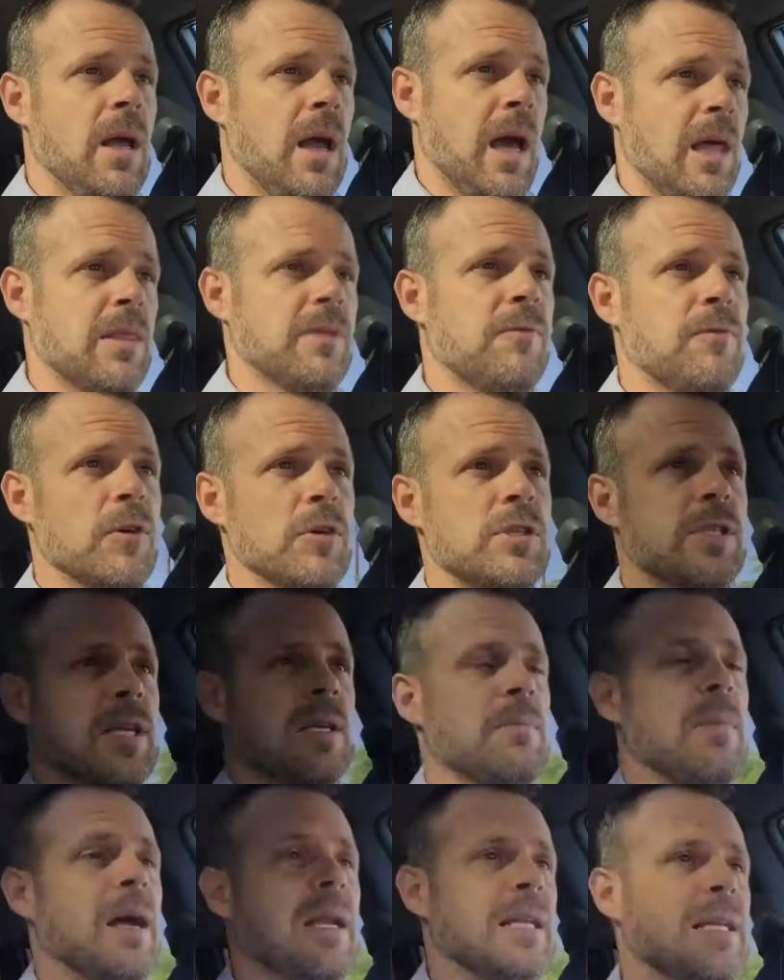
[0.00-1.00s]
And the first thing
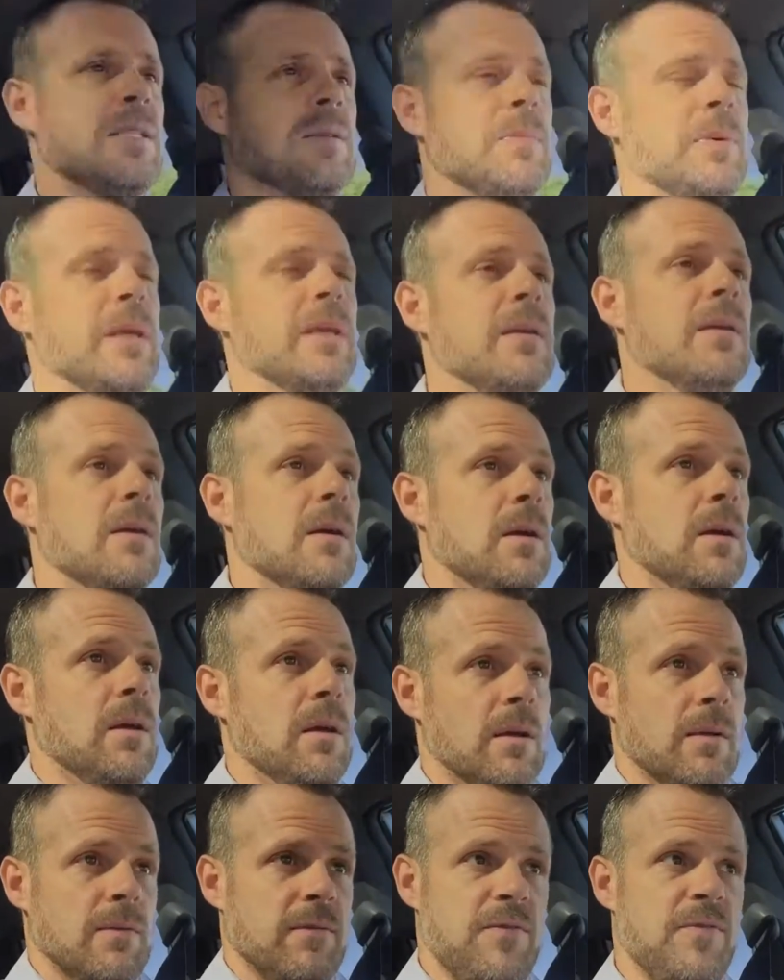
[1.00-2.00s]
might need to be
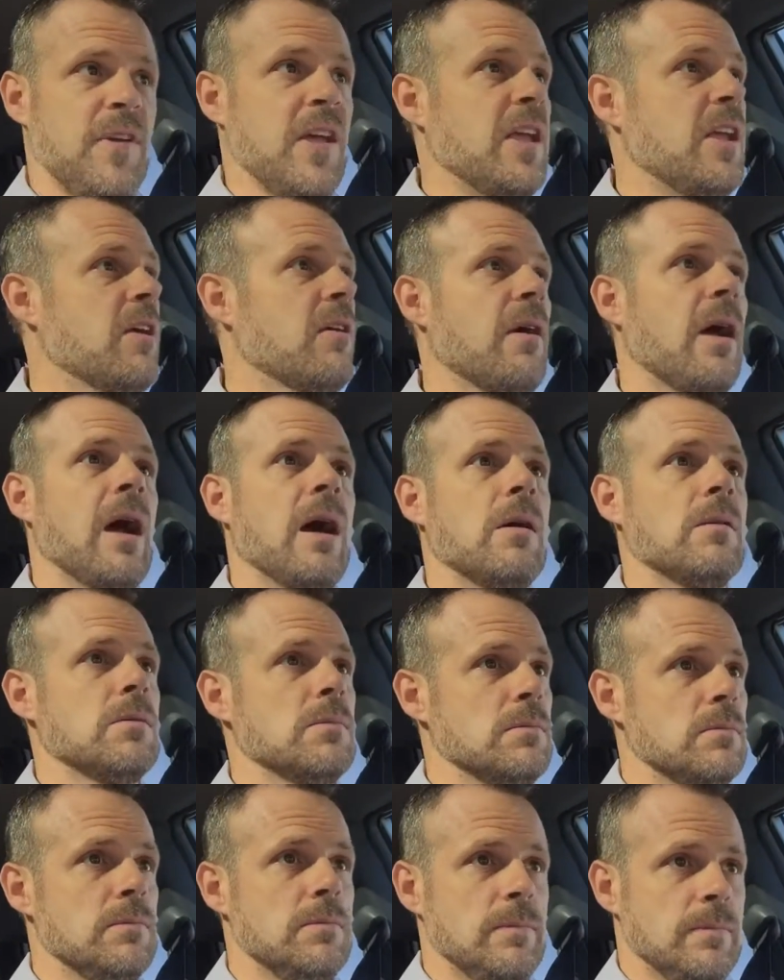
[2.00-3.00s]
figure out
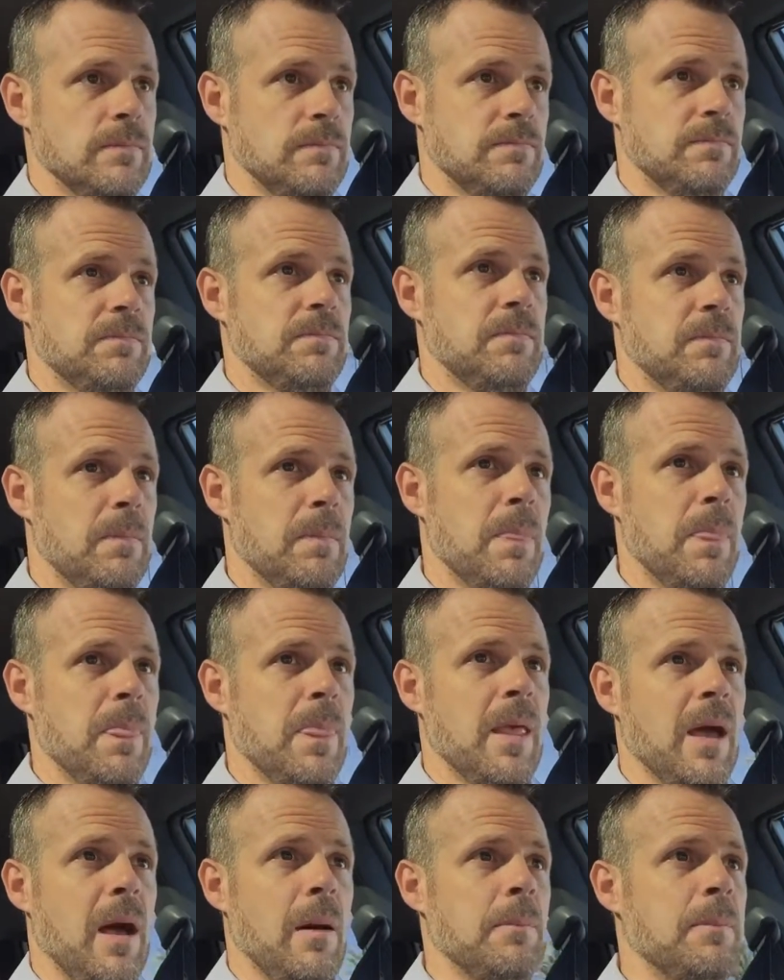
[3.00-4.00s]

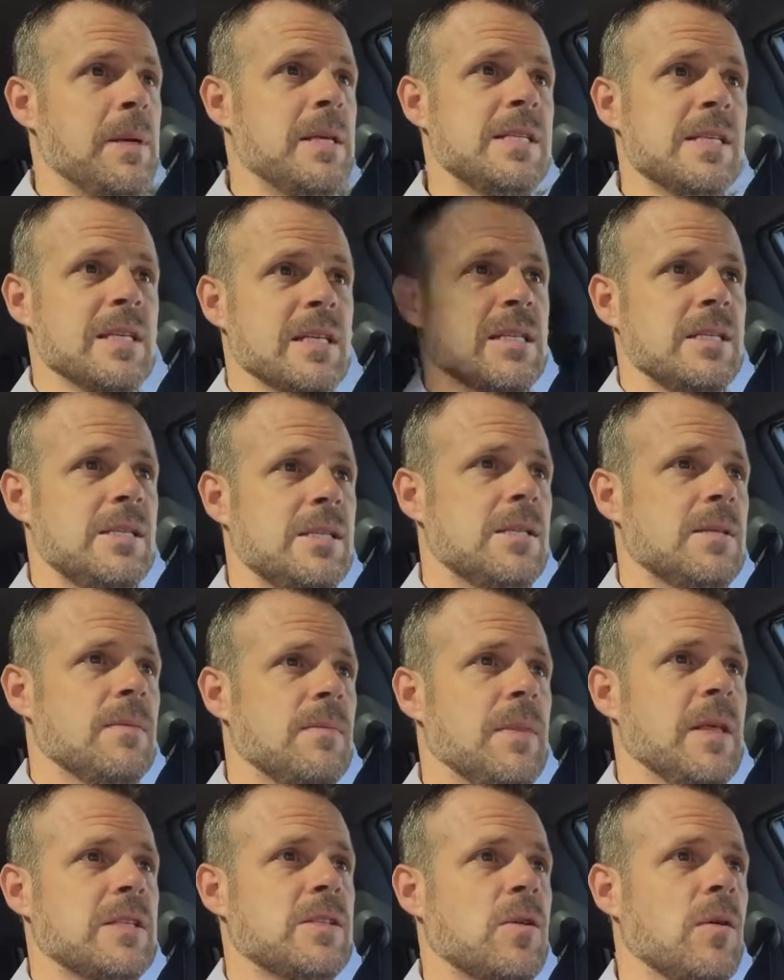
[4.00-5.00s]
a business
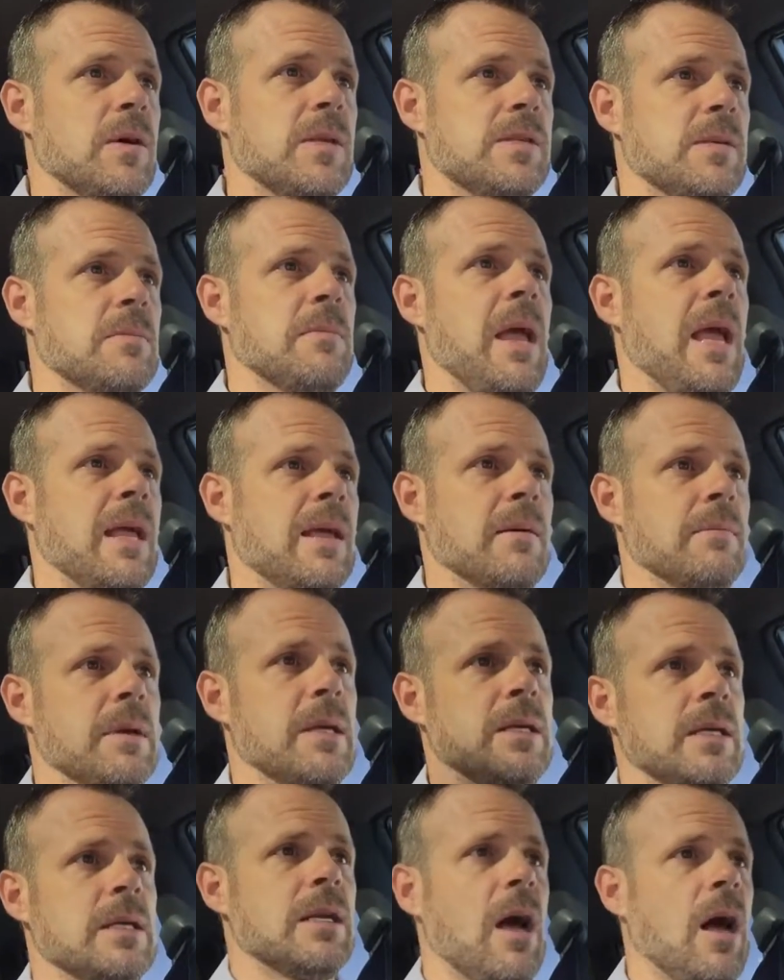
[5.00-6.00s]
that's going to make $1
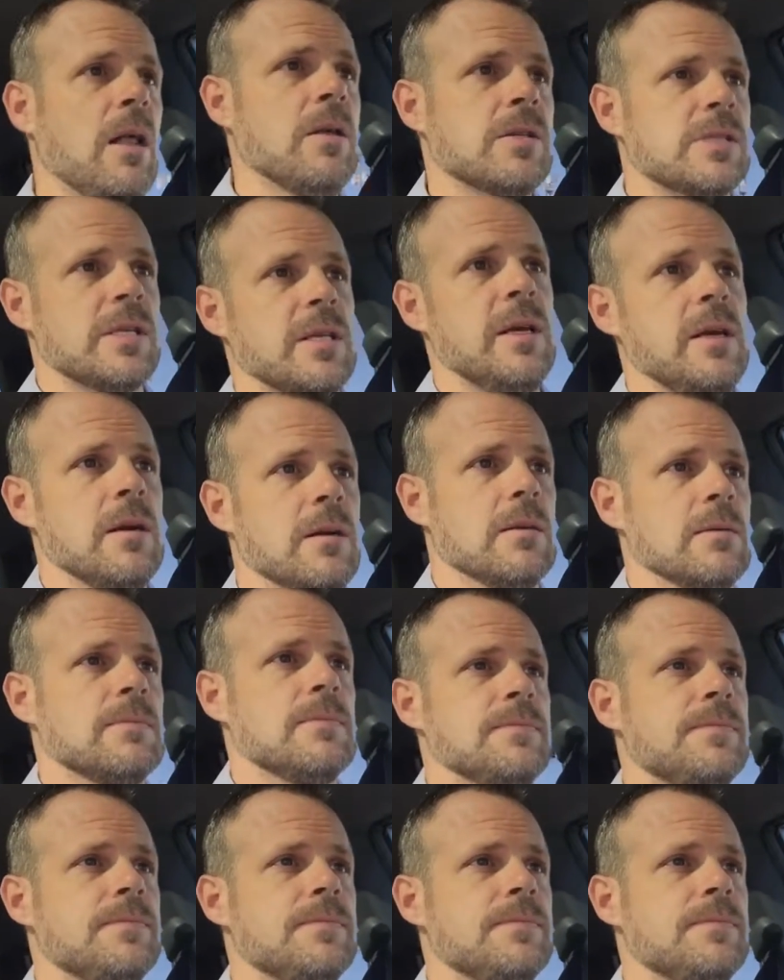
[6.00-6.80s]
million a year.